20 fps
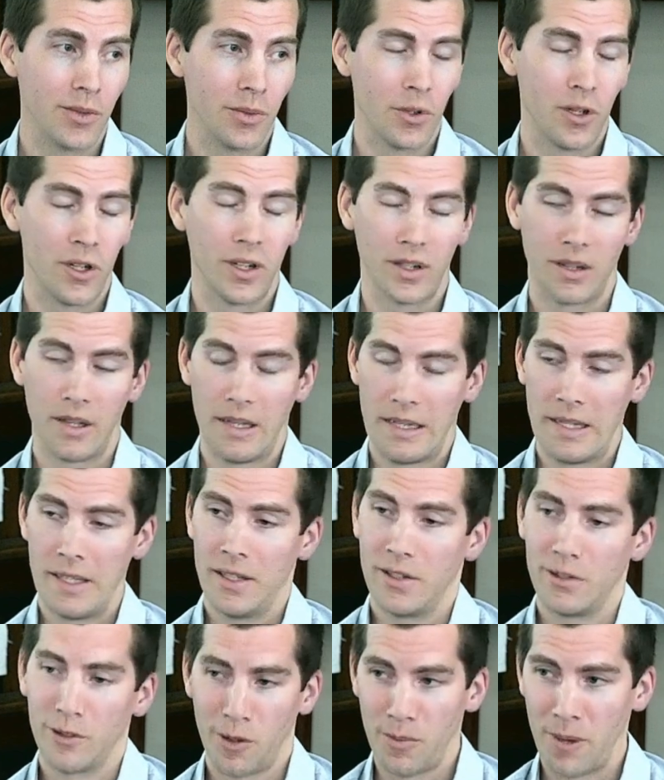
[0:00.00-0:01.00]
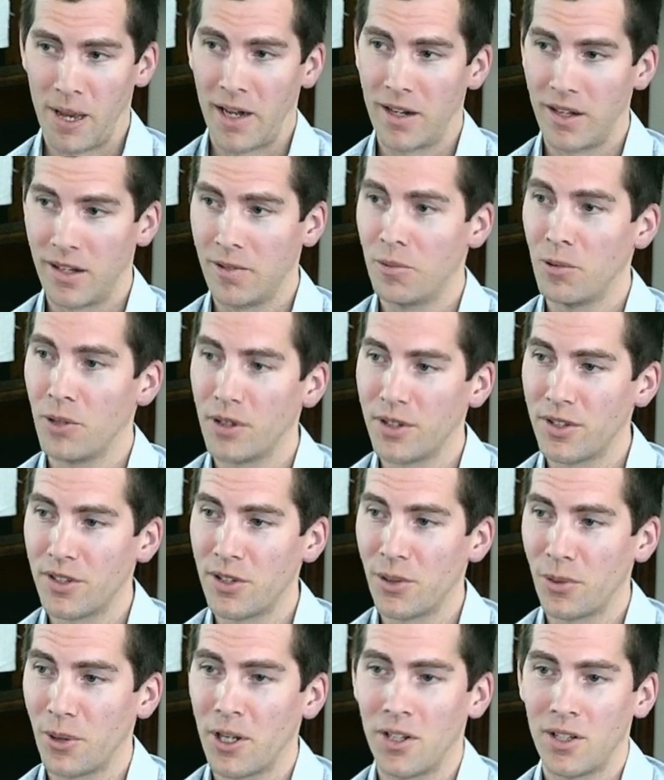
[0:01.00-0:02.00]
work, no matter what the
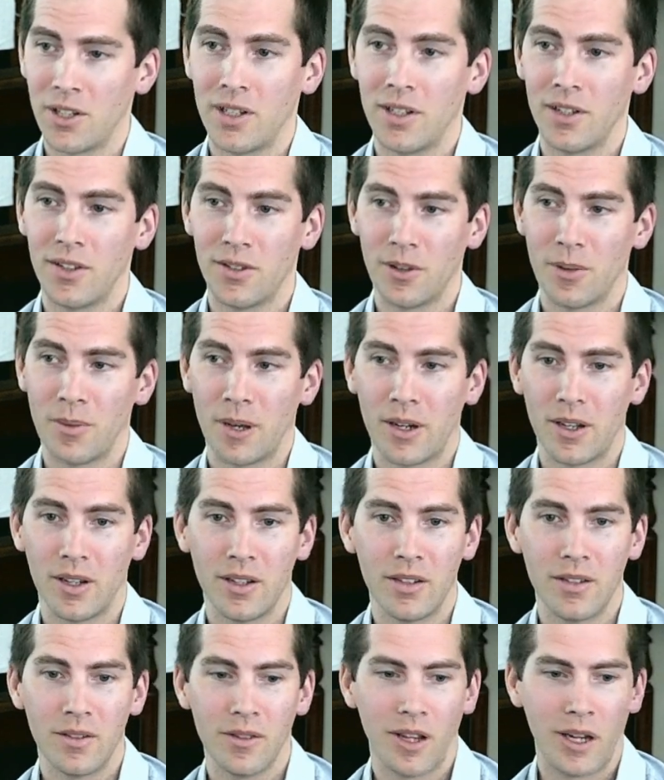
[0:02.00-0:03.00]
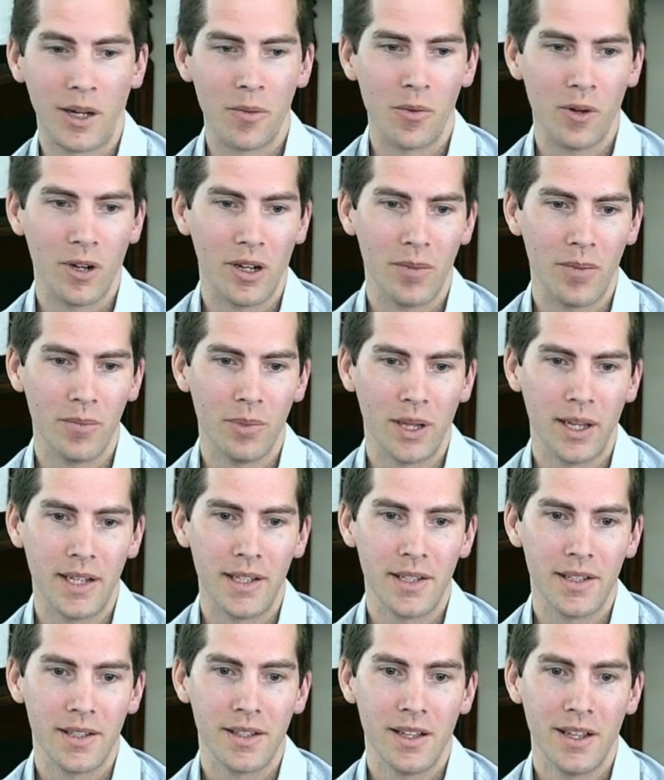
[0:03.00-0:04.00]
situation is, no matter like where I'm
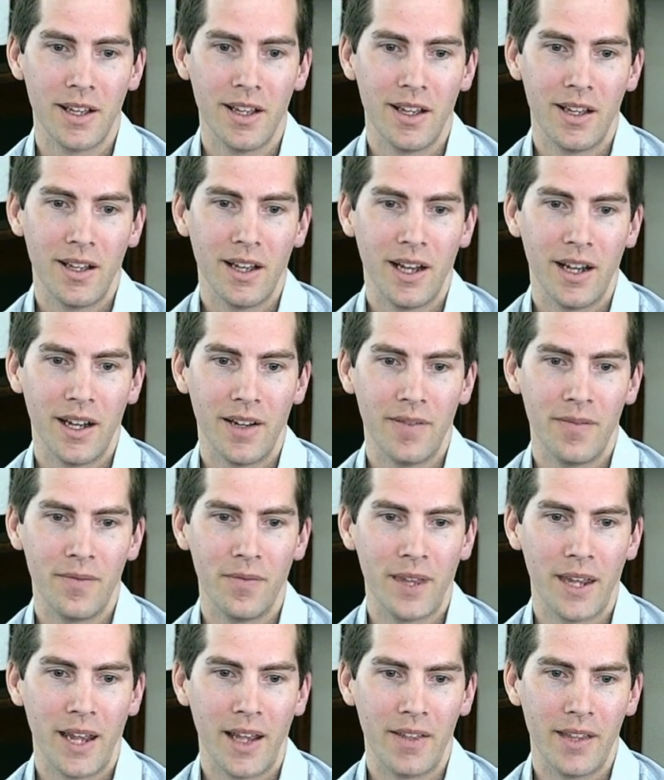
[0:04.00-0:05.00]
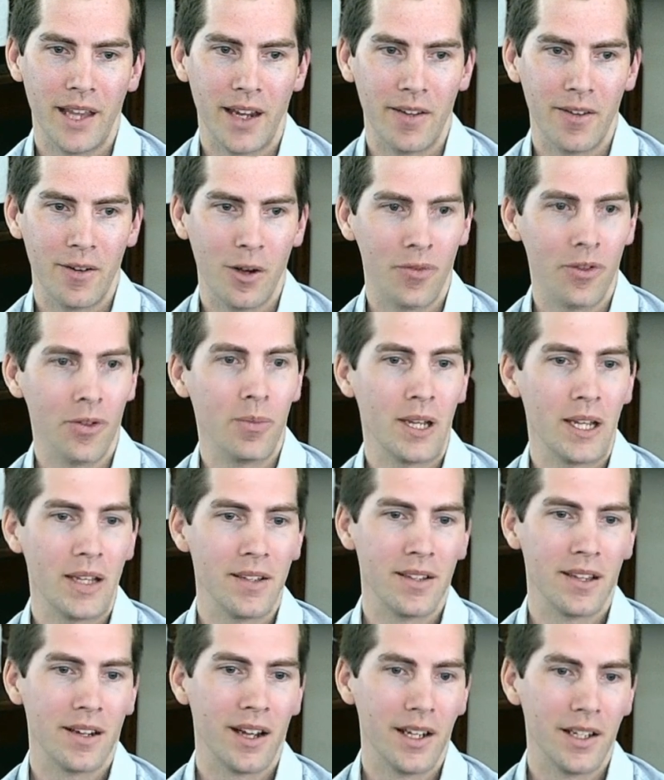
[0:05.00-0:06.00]
placed. And that often
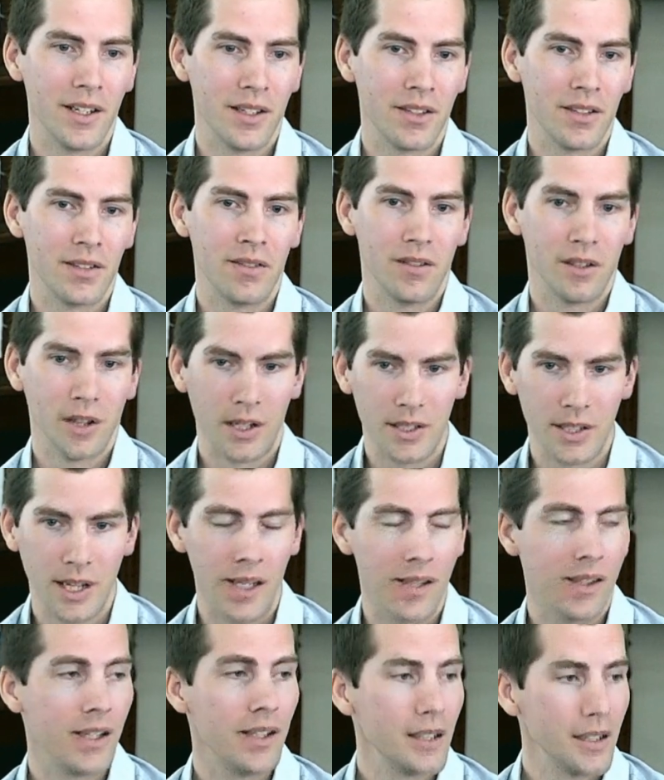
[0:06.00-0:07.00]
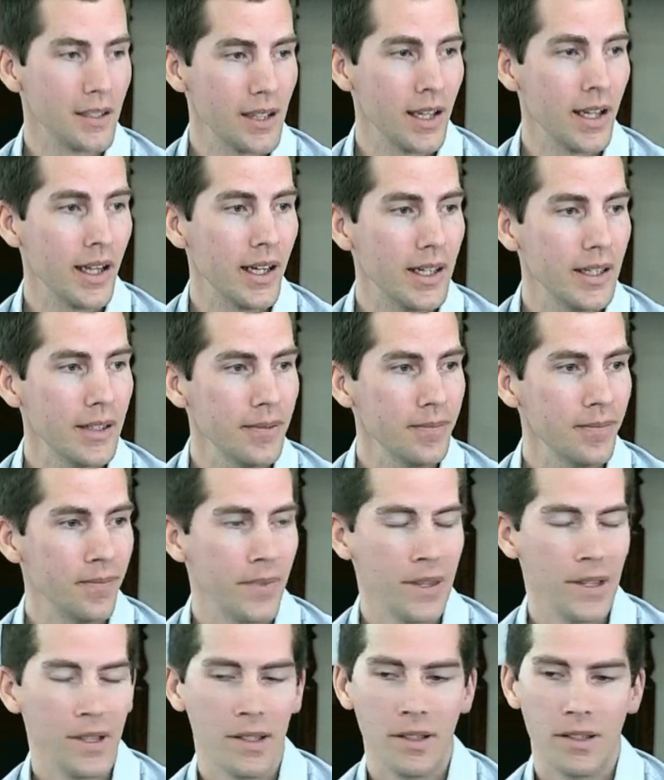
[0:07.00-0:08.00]
means that I just like take things as they are.
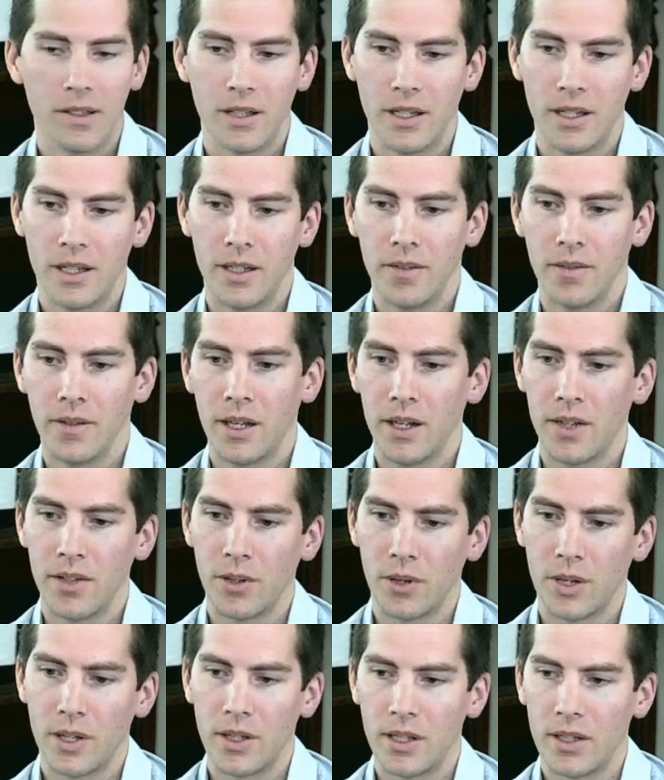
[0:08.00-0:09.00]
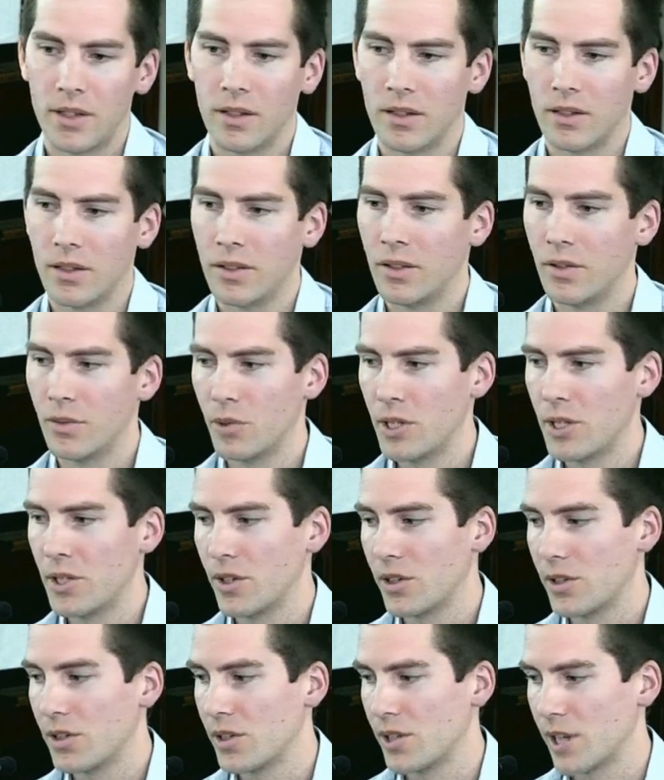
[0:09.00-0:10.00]
Sure. And so I think the
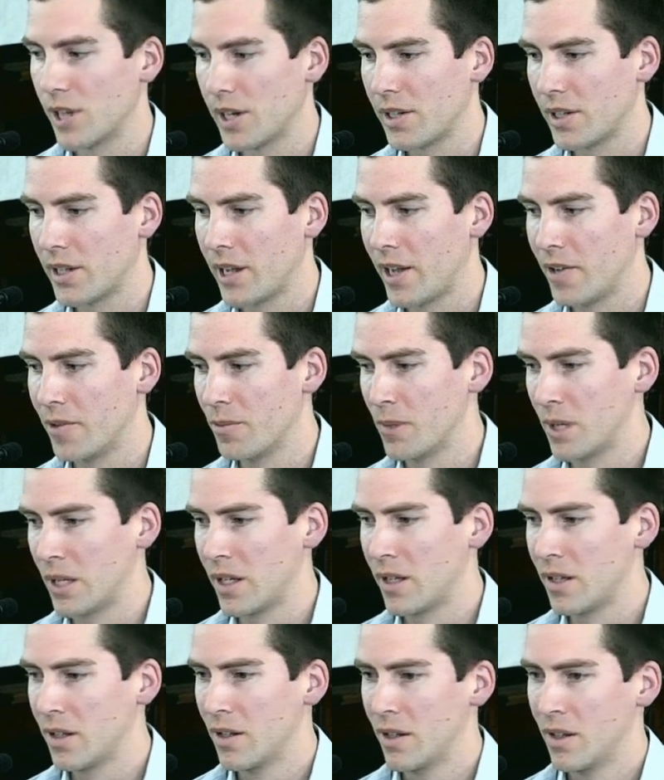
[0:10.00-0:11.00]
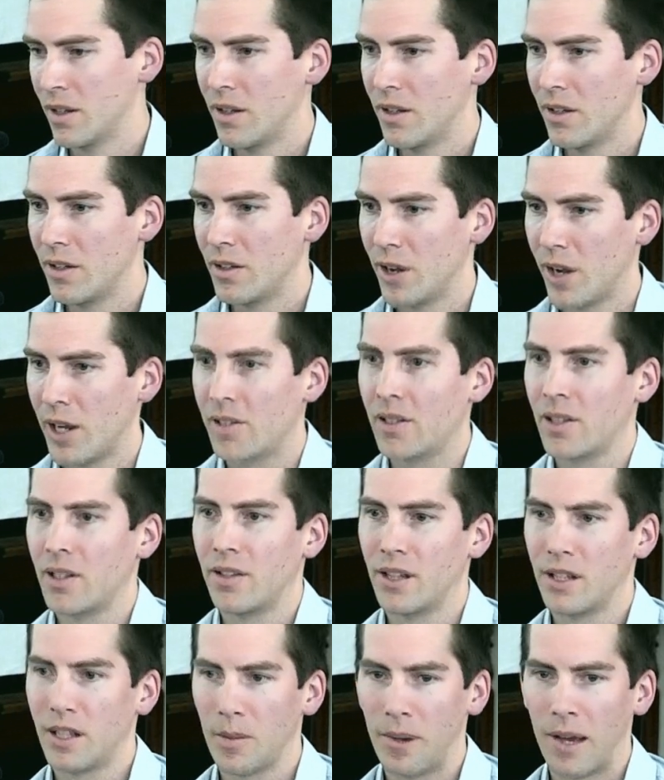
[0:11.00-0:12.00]
research has actually helped me, you know, actually
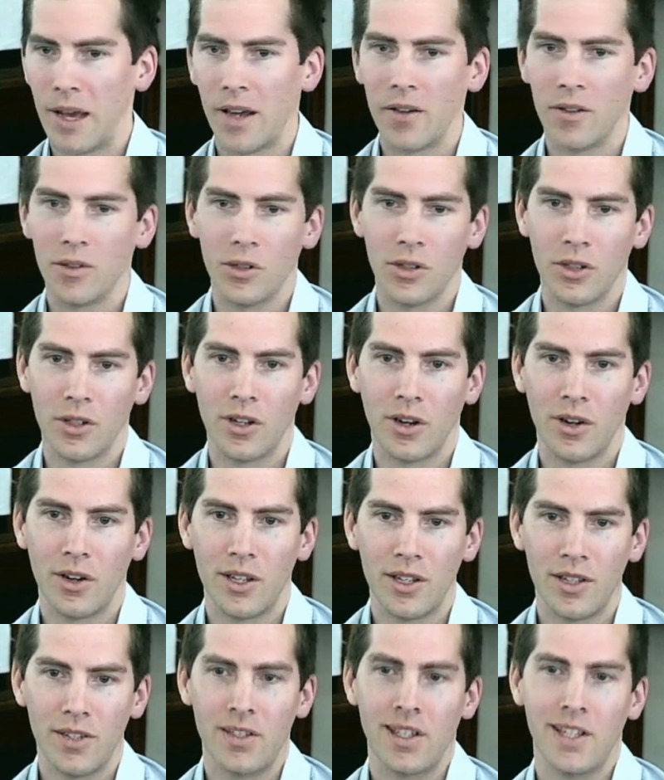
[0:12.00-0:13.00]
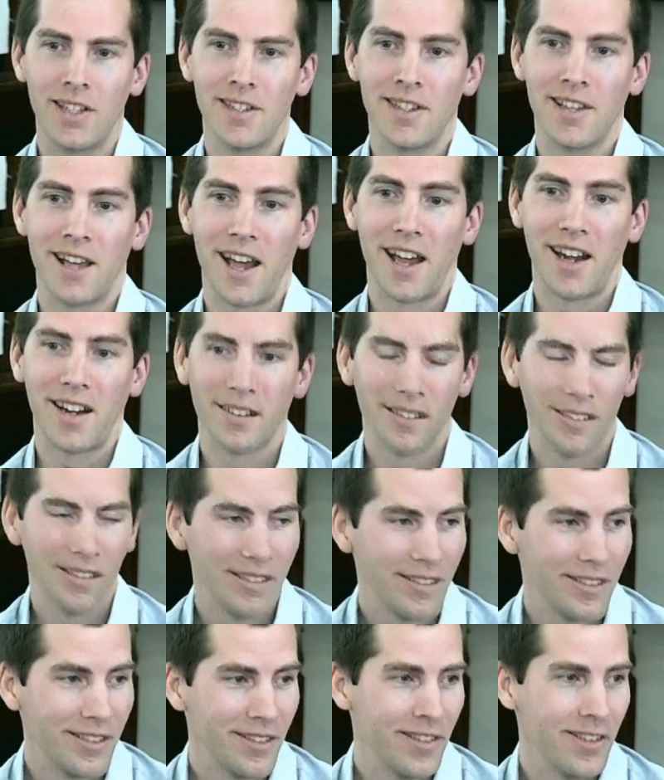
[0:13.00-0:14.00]
think about, or you know, is
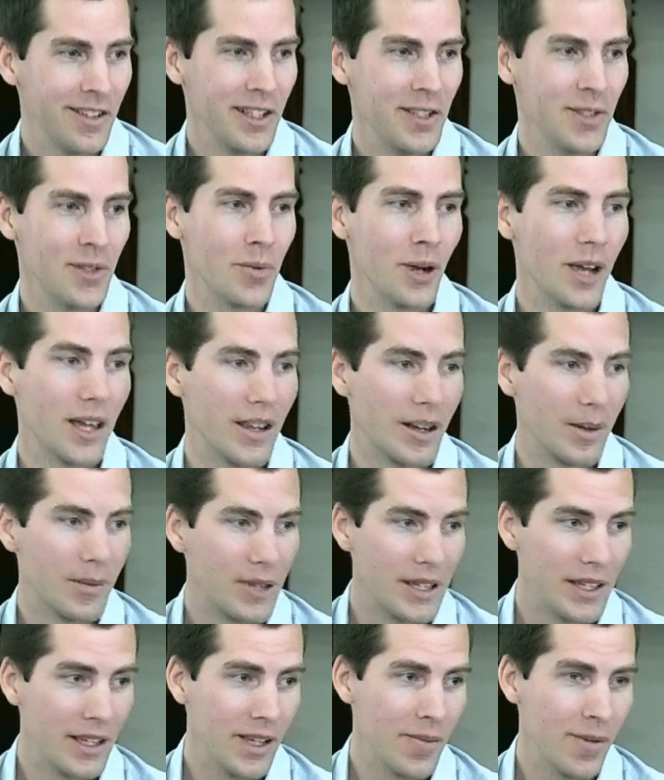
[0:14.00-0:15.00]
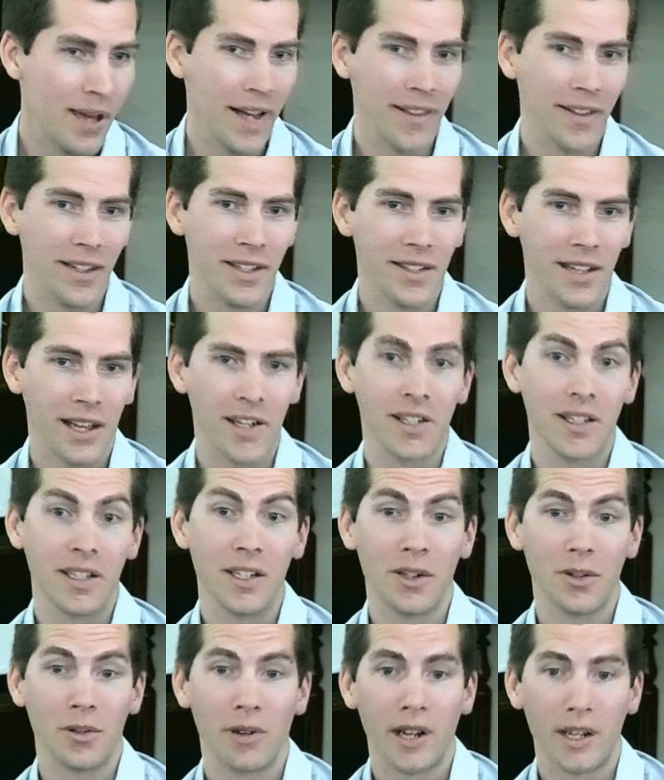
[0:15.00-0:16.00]
the way that I'm thinking about this actually
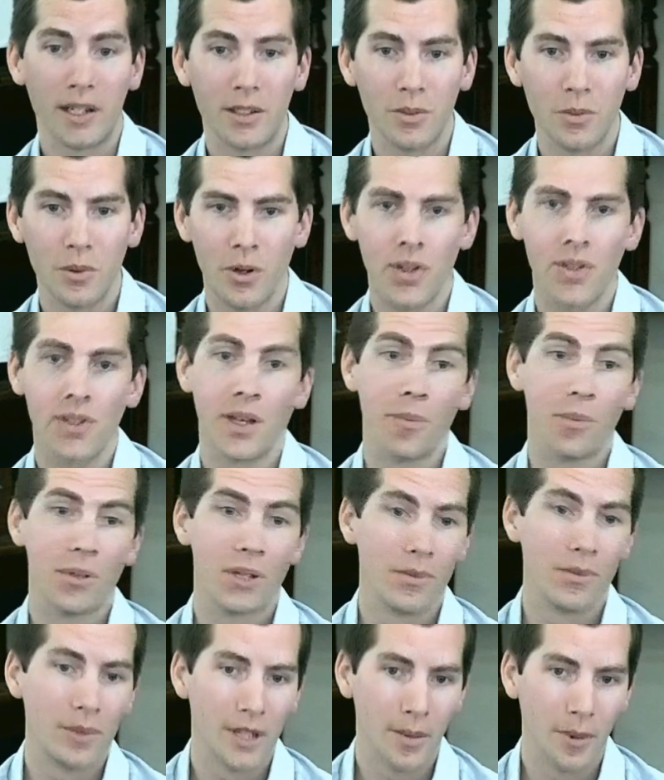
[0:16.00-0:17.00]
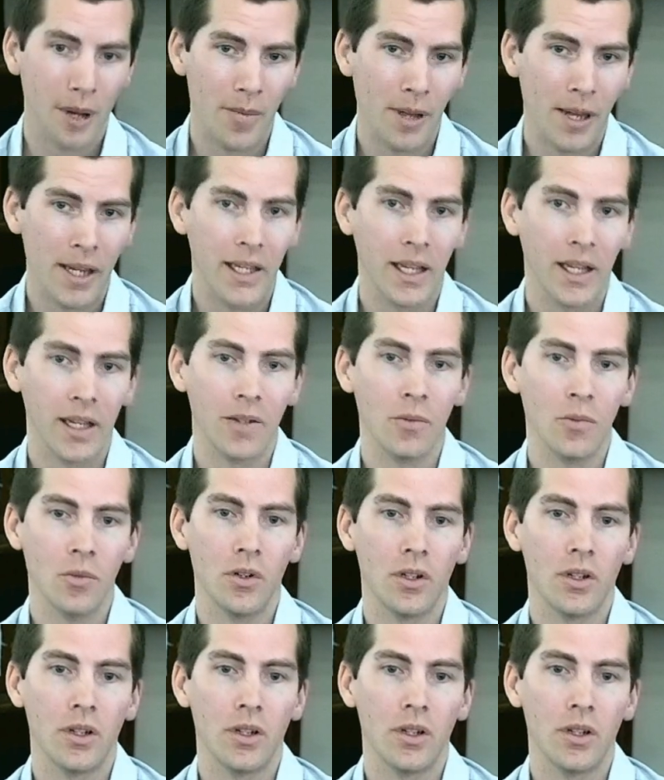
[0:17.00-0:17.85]
correct? What assumptions am I making?